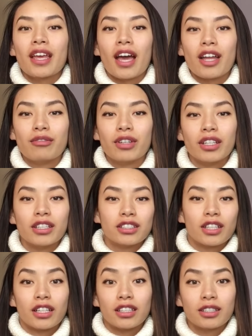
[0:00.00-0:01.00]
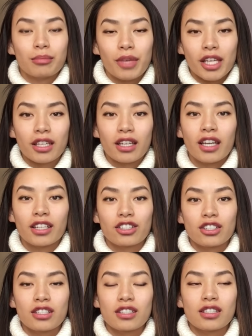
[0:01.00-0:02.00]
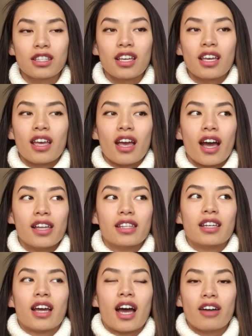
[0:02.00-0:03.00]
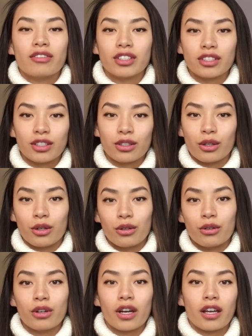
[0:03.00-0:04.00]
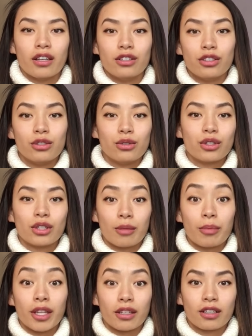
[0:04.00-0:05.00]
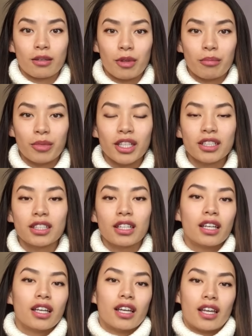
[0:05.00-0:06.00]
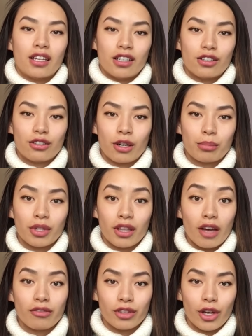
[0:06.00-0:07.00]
and really starting to make connections and then having to go and do some other commitment and interrupt that